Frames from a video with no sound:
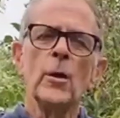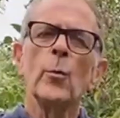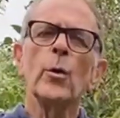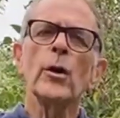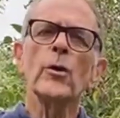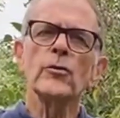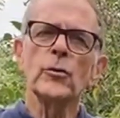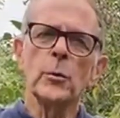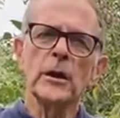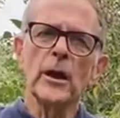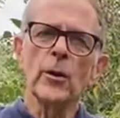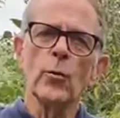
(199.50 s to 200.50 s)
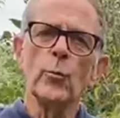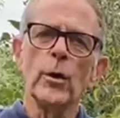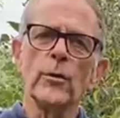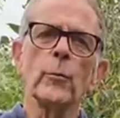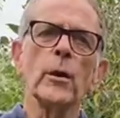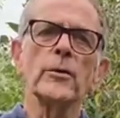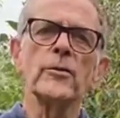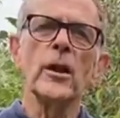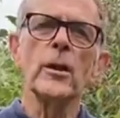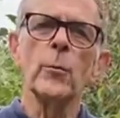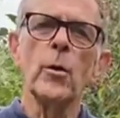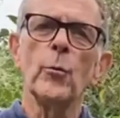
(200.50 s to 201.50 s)
What else do we get on with? Well, I
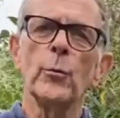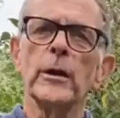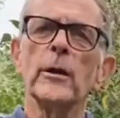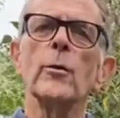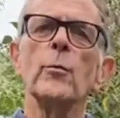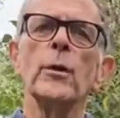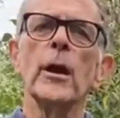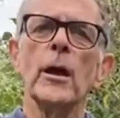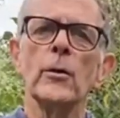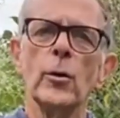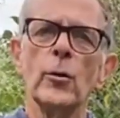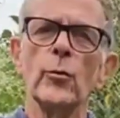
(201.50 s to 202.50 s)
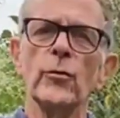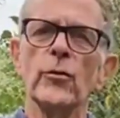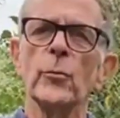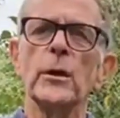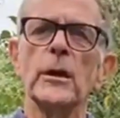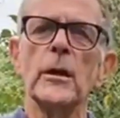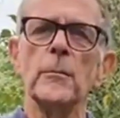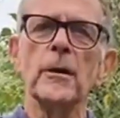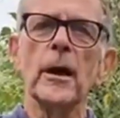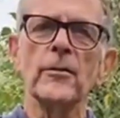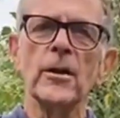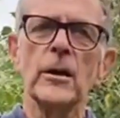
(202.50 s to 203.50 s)
tell you what, we get on with our lawns, and we keep
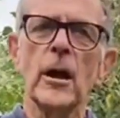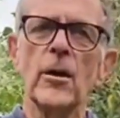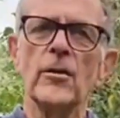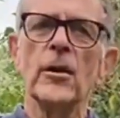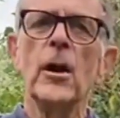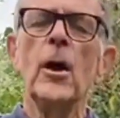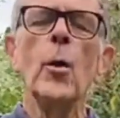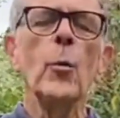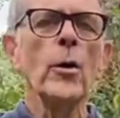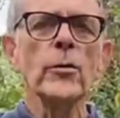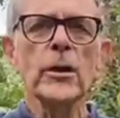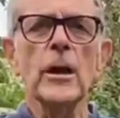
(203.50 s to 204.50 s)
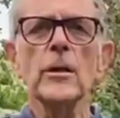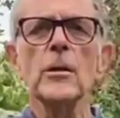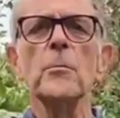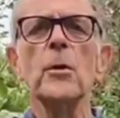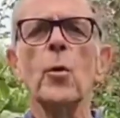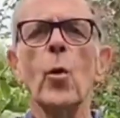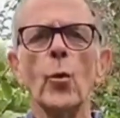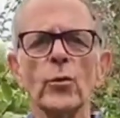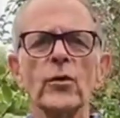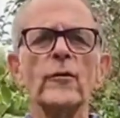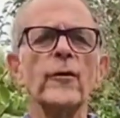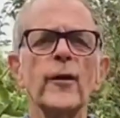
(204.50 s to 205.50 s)
cutting those. Worth getting them an
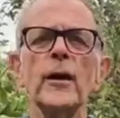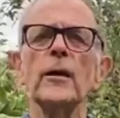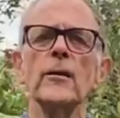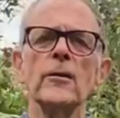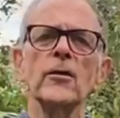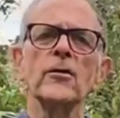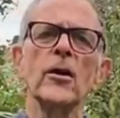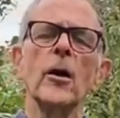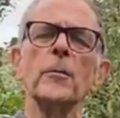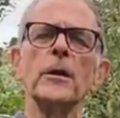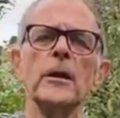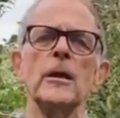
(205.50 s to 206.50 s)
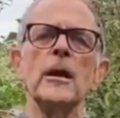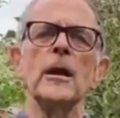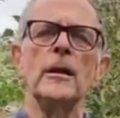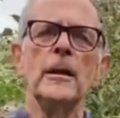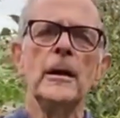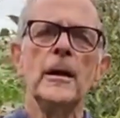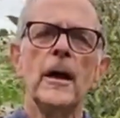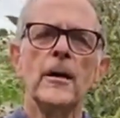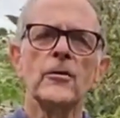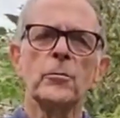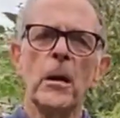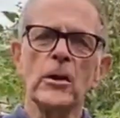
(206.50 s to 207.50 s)
autumn feed at this time of the year,
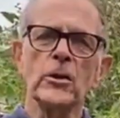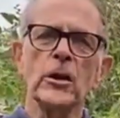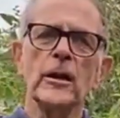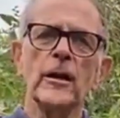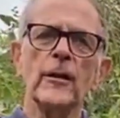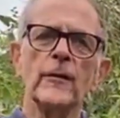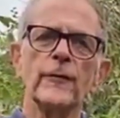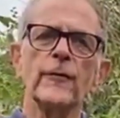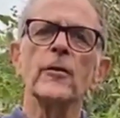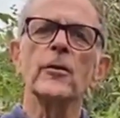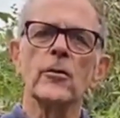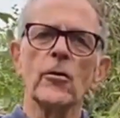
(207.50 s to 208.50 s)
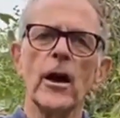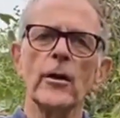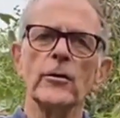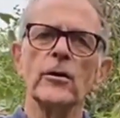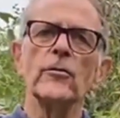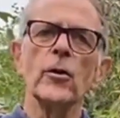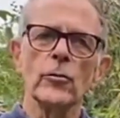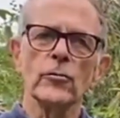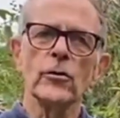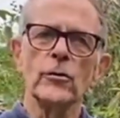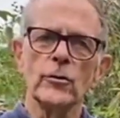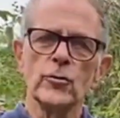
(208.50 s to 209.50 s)
especially if the ground is not
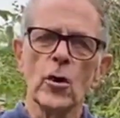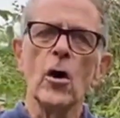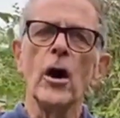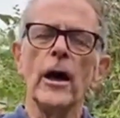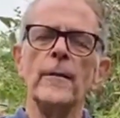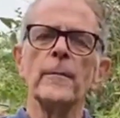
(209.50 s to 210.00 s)
too dry.